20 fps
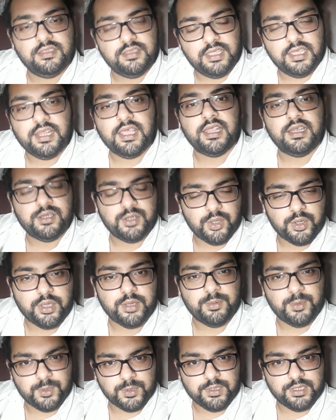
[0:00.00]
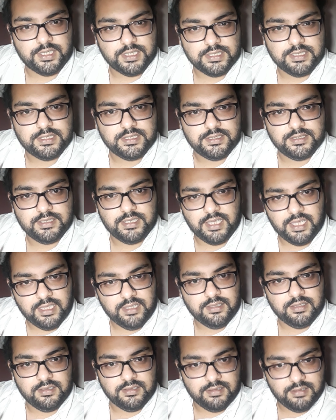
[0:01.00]
There I'll talk about this
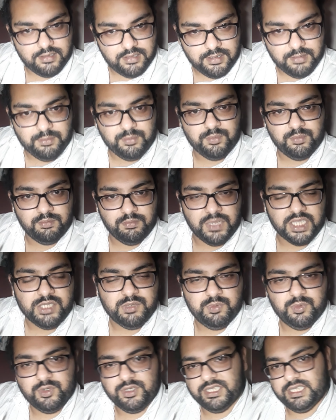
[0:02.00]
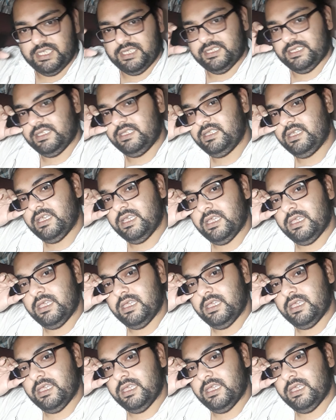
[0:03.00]
in much more detail.